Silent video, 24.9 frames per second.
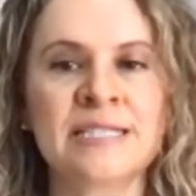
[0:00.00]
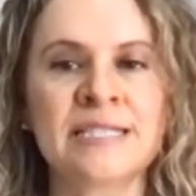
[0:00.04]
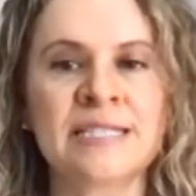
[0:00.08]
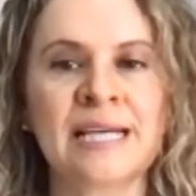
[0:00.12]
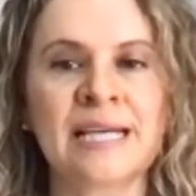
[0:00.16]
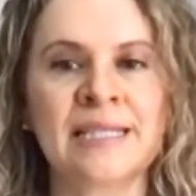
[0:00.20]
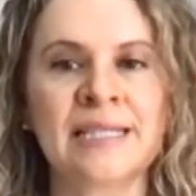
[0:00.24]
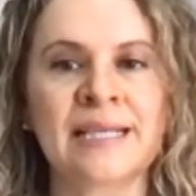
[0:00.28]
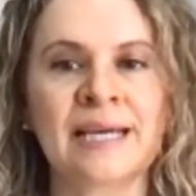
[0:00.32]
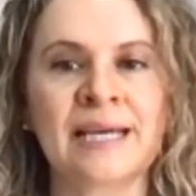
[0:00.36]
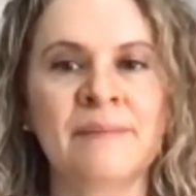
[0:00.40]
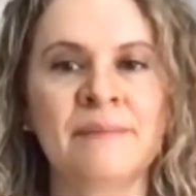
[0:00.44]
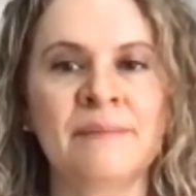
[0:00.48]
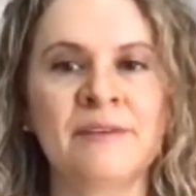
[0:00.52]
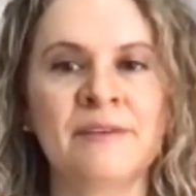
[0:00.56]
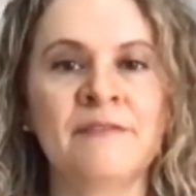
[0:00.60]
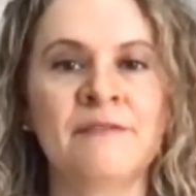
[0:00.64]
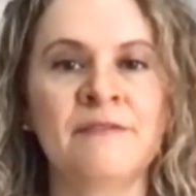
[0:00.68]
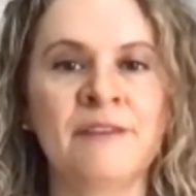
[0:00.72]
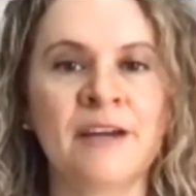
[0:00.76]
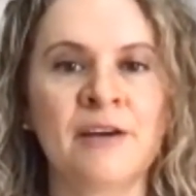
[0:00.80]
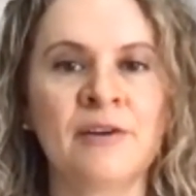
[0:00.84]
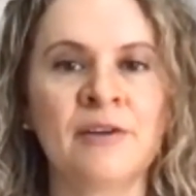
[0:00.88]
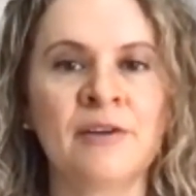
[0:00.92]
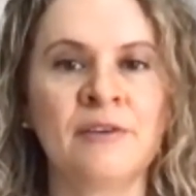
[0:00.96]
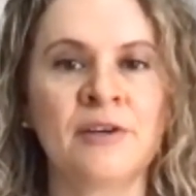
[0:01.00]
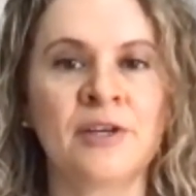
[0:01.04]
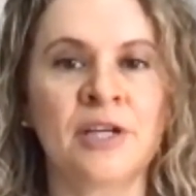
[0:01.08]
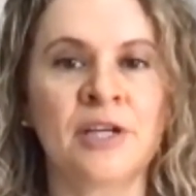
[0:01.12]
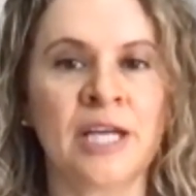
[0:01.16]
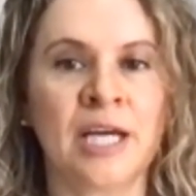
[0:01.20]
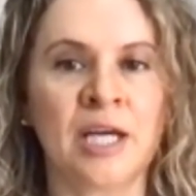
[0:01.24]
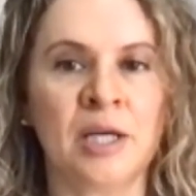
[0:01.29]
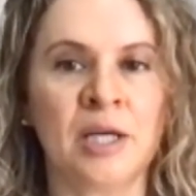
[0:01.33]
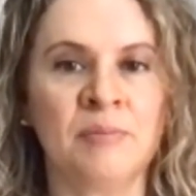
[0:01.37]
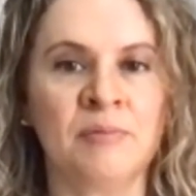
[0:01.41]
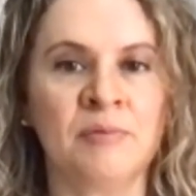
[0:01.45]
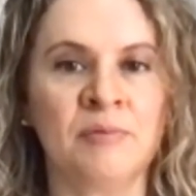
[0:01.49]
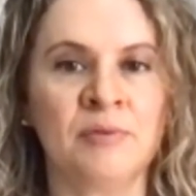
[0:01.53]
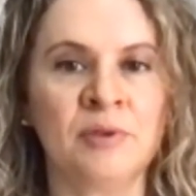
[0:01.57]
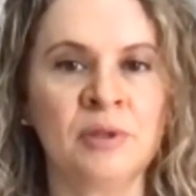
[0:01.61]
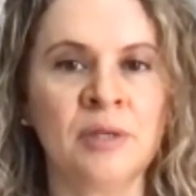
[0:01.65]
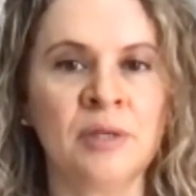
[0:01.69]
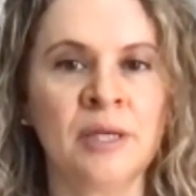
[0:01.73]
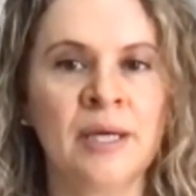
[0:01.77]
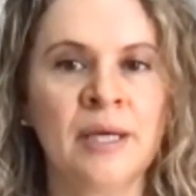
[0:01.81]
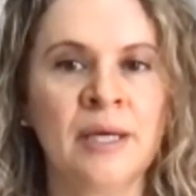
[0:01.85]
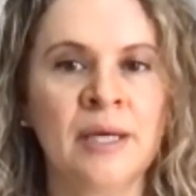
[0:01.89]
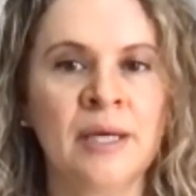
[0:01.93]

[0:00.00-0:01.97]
that can be very, very helpful,